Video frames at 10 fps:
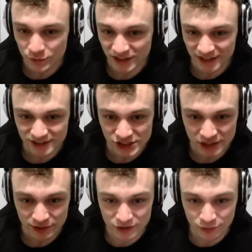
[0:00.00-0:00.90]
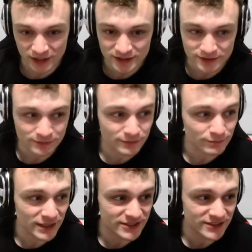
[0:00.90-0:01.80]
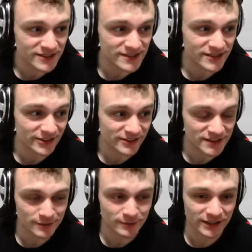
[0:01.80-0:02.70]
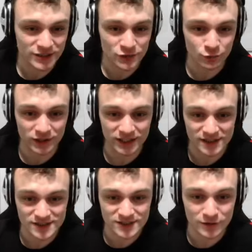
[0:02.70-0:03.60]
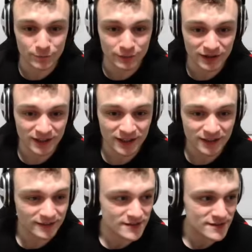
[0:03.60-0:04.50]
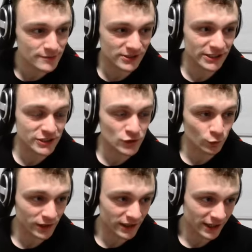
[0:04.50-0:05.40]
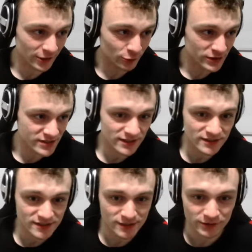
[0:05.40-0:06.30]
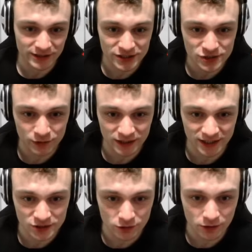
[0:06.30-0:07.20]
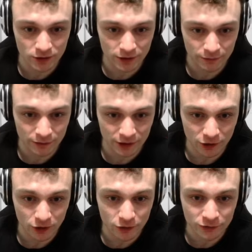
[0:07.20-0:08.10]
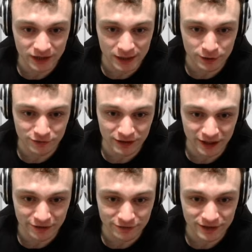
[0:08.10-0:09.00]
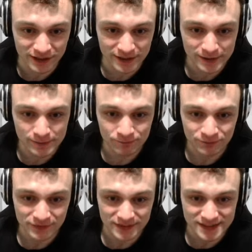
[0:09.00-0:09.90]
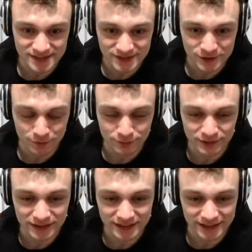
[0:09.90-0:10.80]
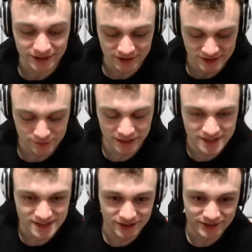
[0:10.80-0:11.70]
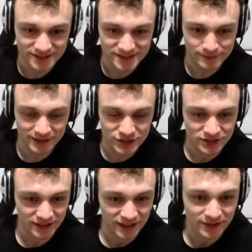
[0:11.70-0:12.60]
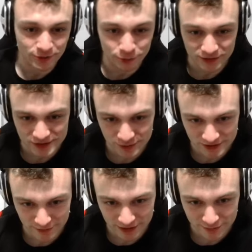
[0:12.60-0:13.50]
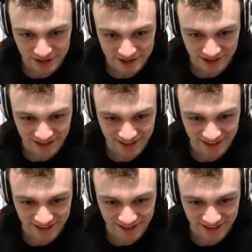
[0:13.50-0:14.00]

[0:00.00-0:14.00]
We can generate random patterns, start the simulation, we can stop the simulation, we can reset the simulation, we can draw our own Game of Life. This is completely awesome. And start the simulation again. Oh, this was a bad pattern.